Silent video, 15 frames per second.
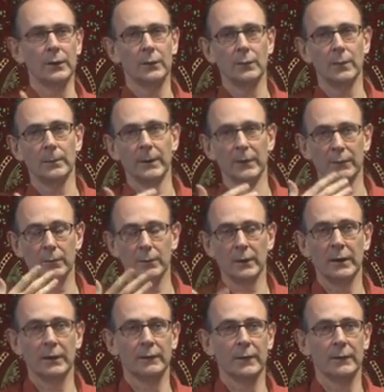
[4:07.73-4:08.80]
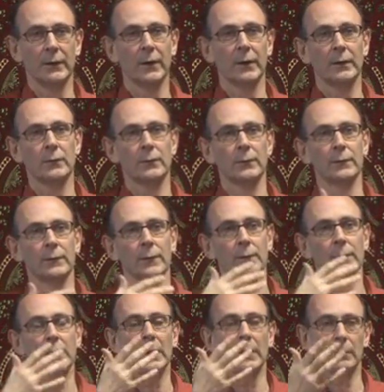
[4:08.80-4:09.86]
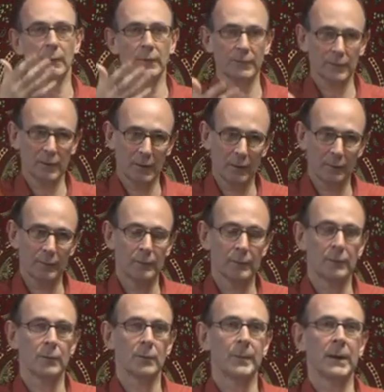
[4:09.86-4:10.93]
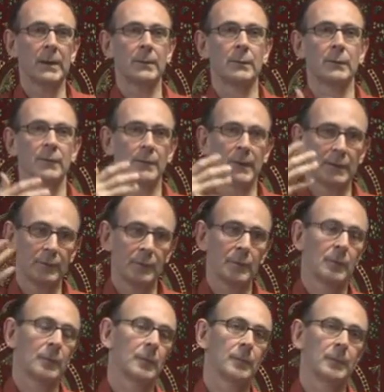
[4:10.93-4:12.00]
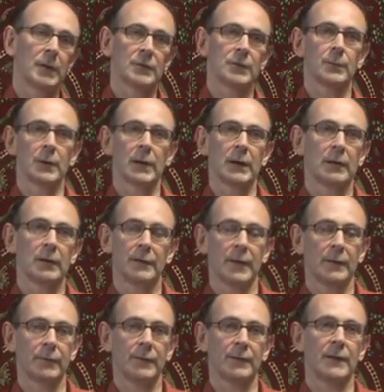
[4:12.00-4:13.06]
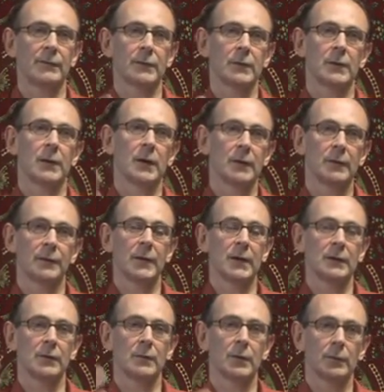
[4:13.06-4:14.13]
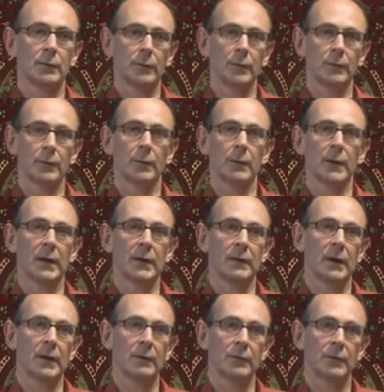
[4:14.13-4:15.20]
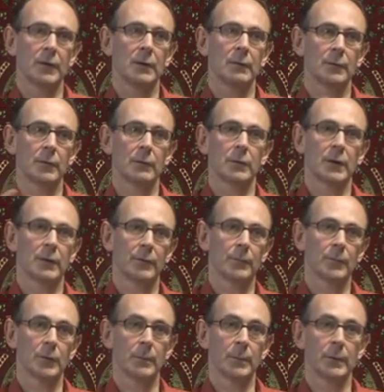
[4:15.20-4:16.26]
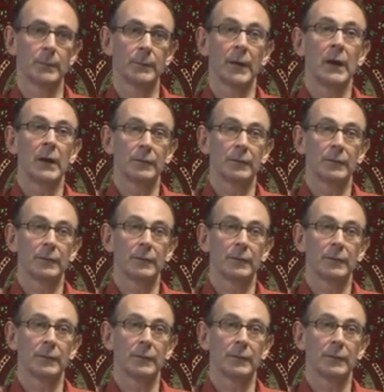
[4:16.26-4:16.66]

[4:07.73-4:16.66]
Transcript: you are much more likely to have high cortisol, which goes into your baby, which makes you much more likely to have a 7, 9, 10-year-old who's got ADHD, who's got all kinds of problems.